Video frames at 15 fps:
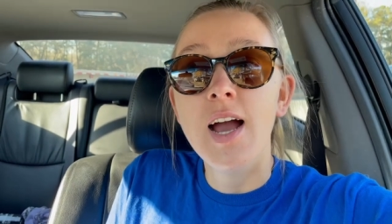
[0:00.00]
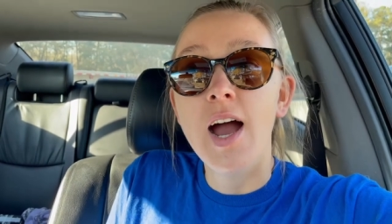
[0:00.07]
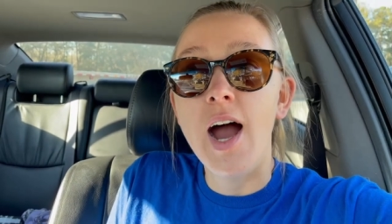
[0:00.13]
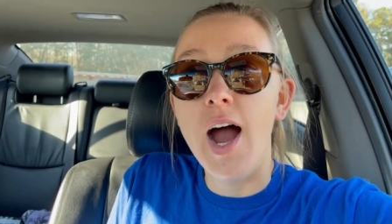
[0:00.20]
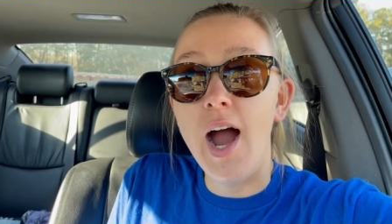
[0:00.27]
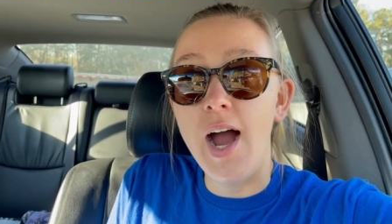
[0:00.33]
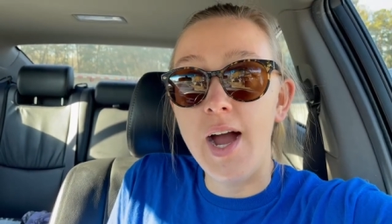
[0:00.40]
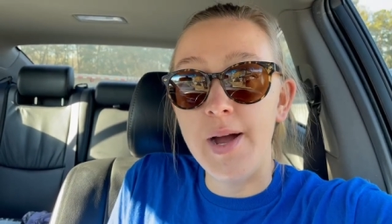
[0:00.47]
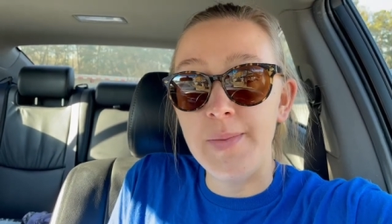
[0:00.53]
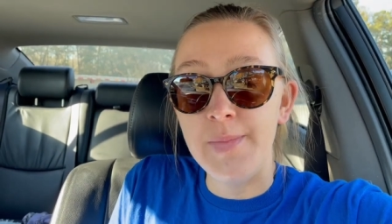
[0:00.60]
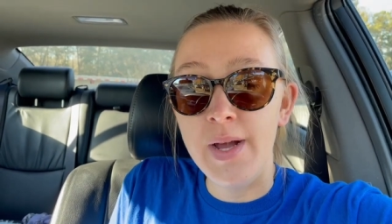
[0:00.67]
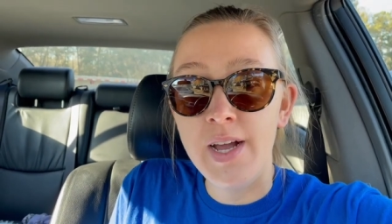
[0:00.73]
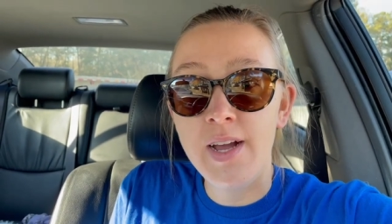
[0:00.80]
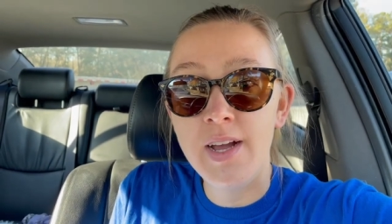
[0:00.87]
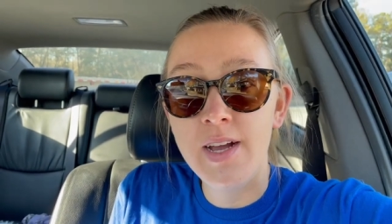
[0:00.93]
Um,
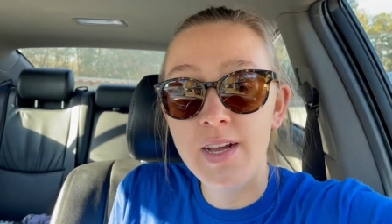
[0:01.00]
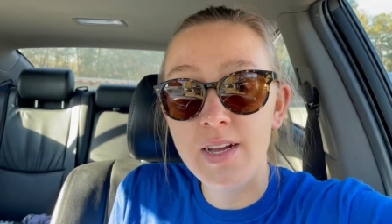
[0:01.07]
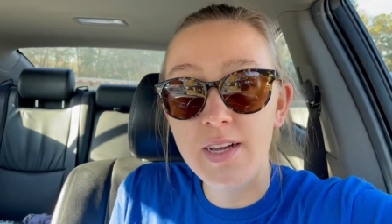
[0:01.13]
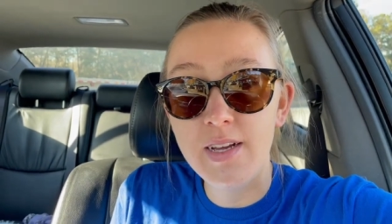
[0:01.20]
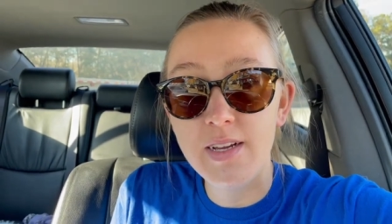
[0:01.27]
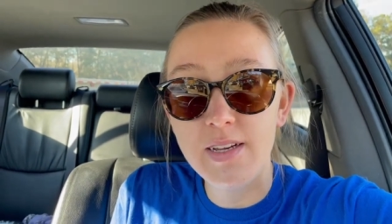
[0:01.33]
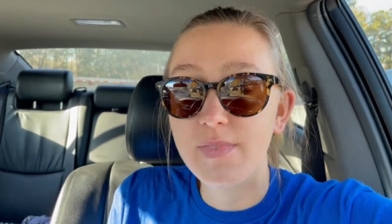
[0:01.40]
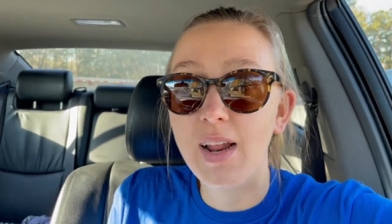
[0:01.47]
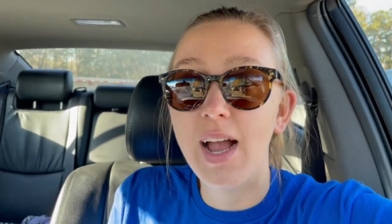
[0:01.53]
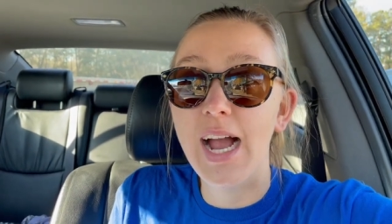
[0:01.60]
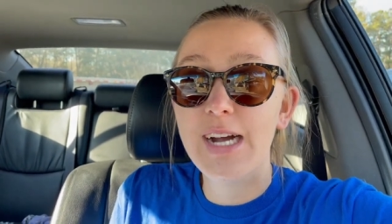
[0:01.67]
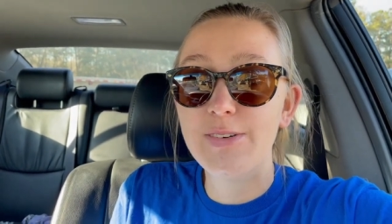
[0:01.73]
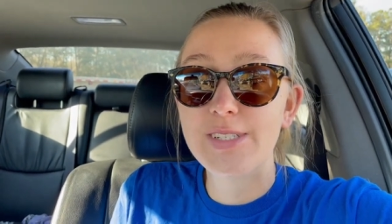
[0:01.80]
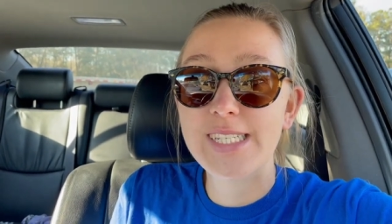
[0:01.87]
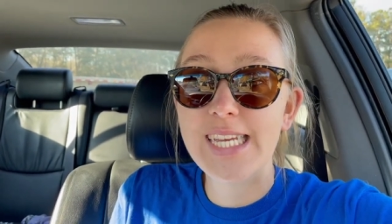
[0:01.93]
I
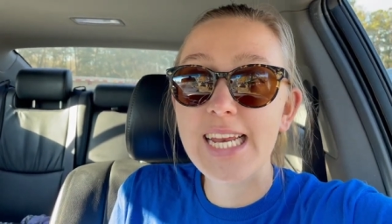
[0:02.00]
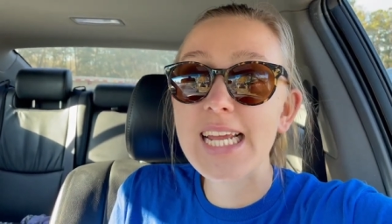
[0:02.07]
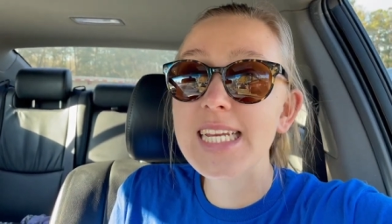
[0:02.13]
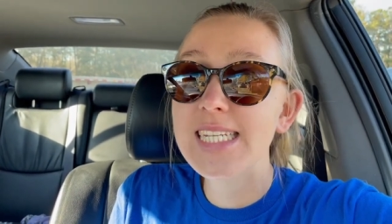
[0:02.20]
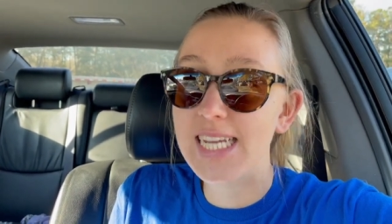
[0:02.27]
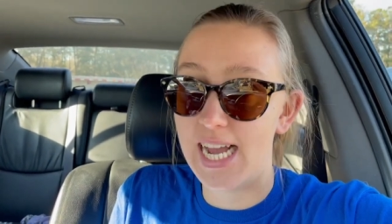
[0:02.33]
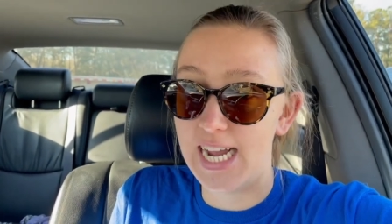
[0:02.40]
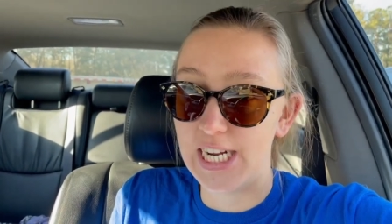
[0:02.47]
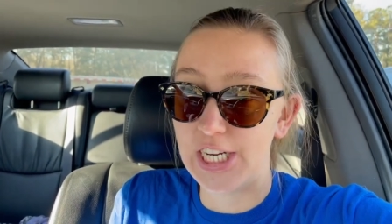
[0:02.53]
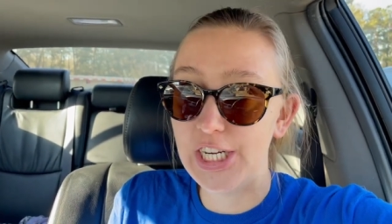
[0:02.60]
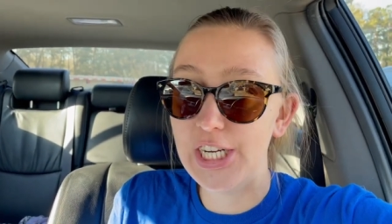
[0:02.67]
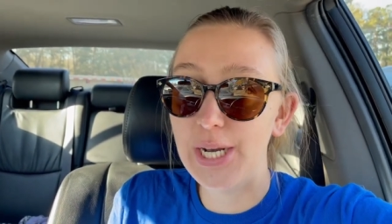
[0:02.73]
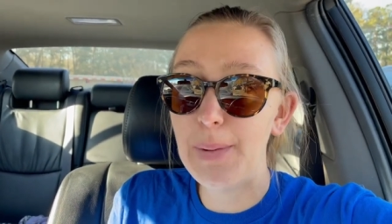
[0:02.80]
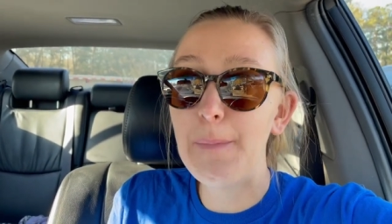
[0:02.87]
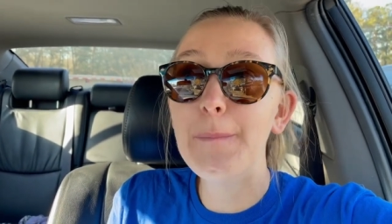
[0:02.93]
was getting
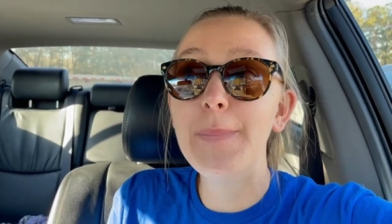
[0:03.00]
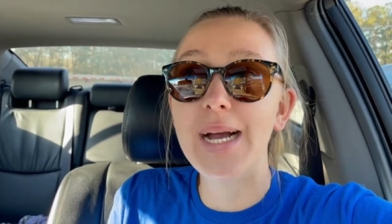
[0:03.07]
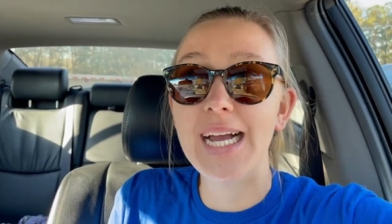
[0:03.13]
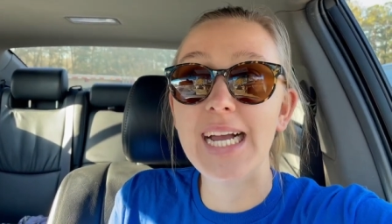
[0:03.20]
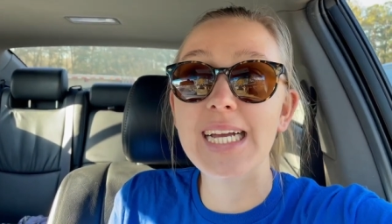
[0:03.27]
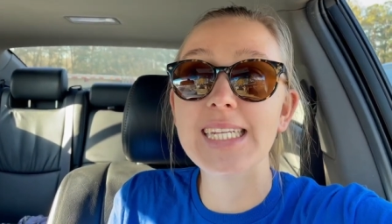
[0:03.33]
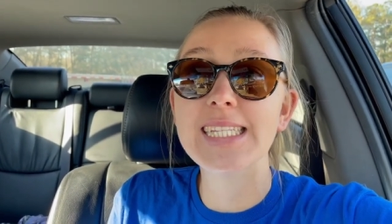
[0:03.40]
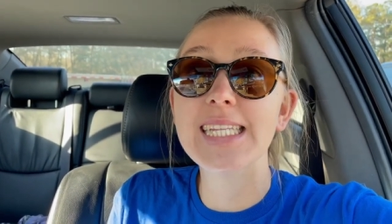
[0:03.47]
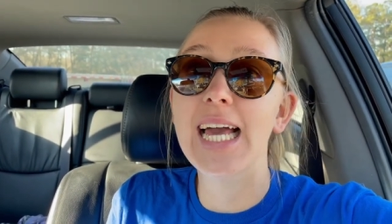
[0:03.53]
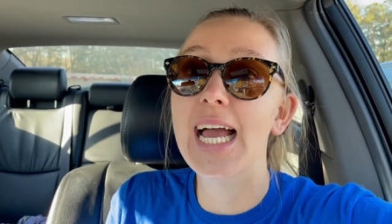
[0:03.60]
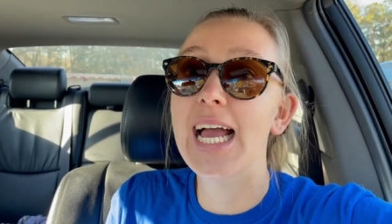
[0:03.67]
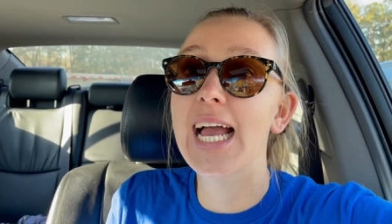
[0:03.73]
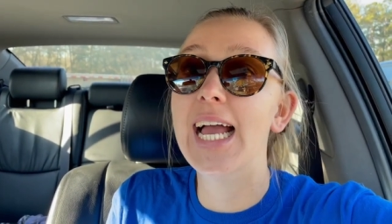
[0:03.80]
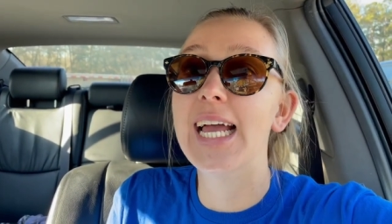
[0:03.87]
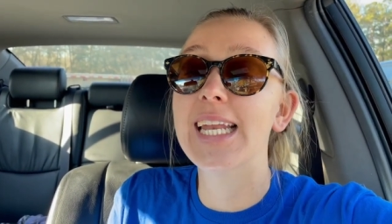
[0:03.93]
tired, but
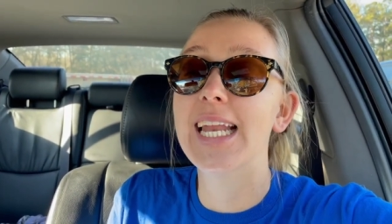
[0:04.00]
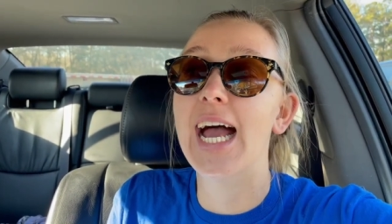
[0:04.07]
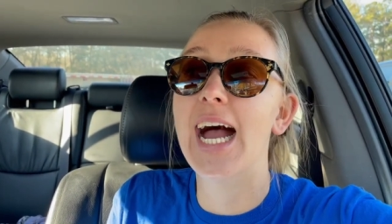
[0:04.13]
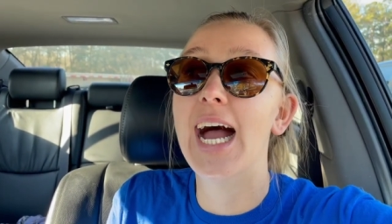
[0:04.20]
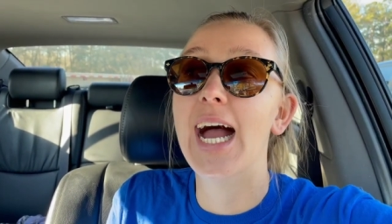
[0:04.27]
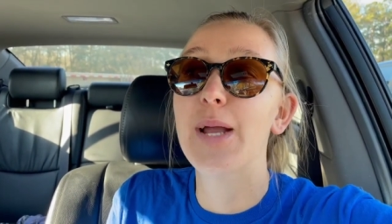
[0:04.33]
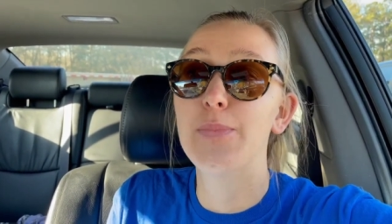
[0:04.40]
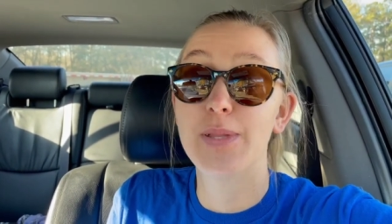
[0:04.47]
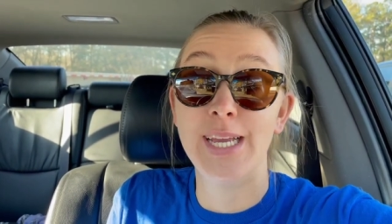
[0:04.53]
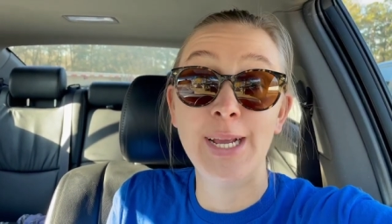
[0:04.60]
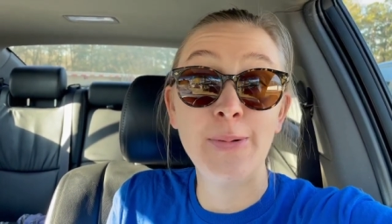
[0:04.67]
then I played